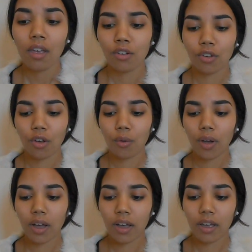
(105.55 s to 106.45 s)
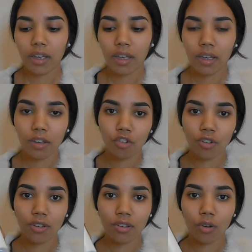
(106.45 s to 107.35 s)
So I
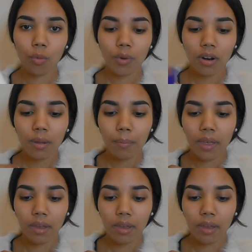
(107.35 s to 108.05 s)
just open it up